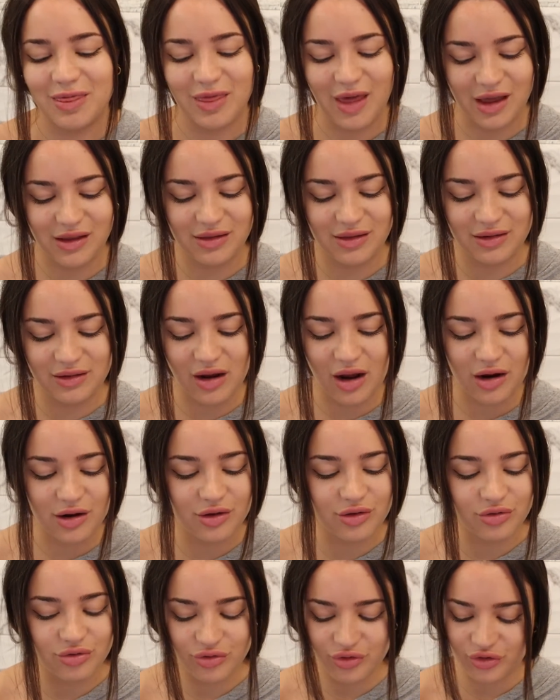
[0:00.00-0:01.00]
that
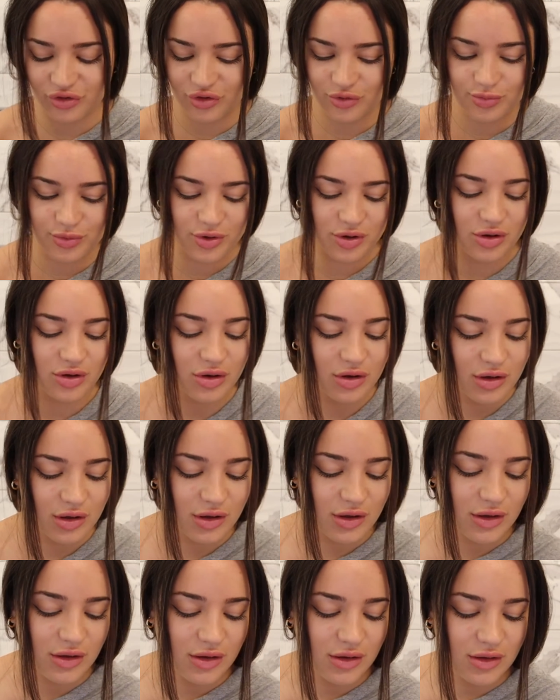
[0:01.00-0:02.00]
style super,
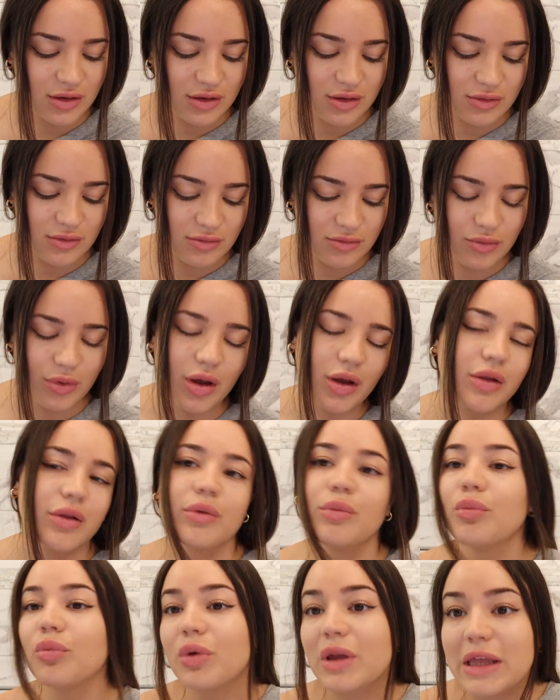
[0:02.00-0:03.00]
well,
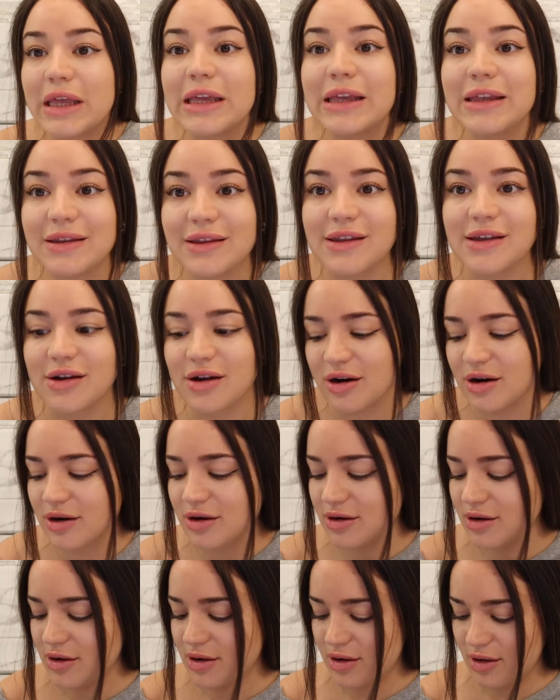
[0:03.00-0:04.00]
easier